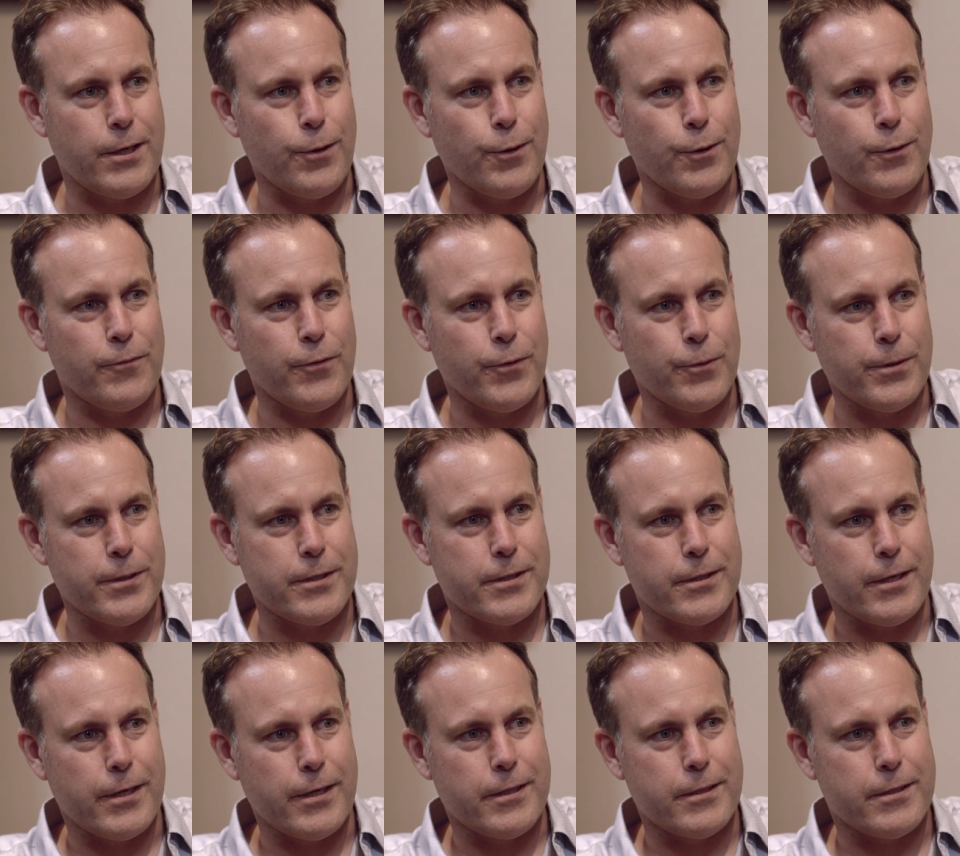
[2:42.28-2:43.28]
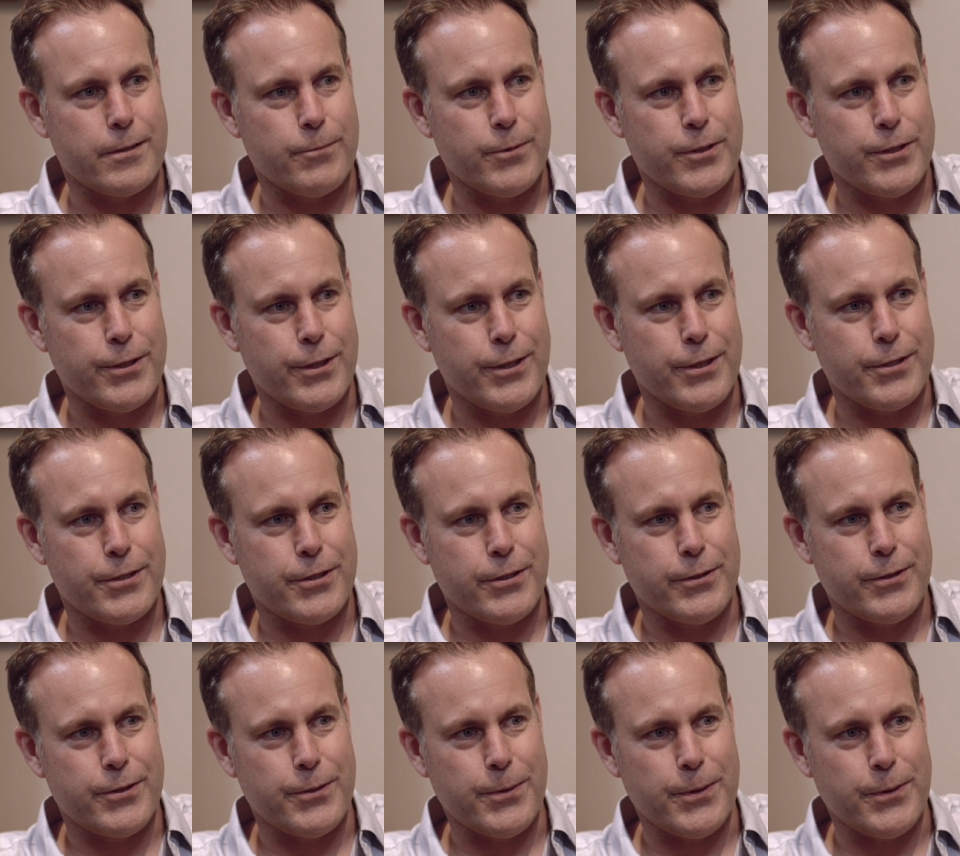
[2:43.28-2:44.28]
a lot of your insights and research
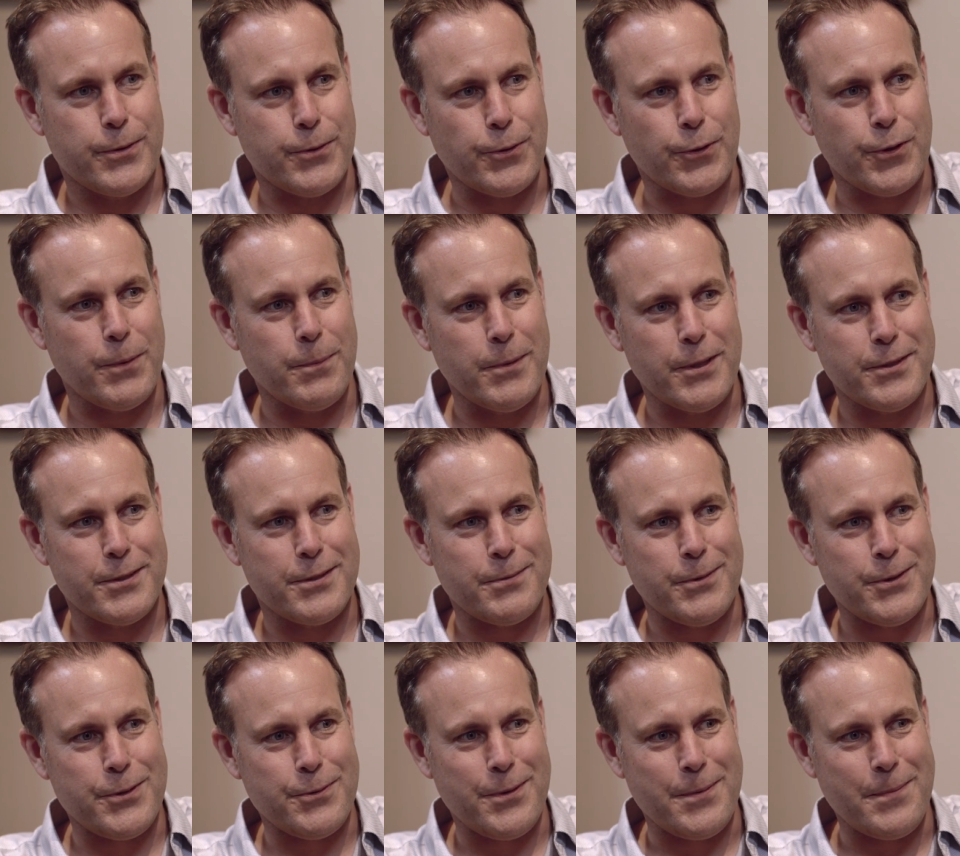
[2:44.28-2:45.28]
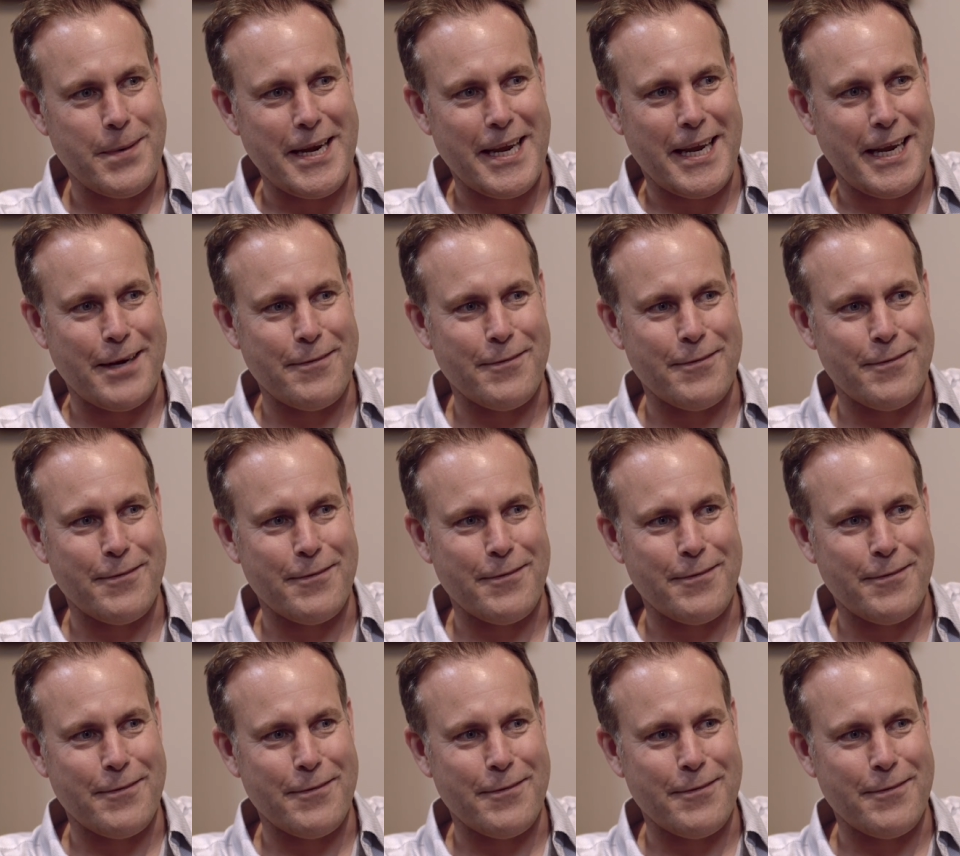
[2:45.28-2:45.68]
into a document which we're making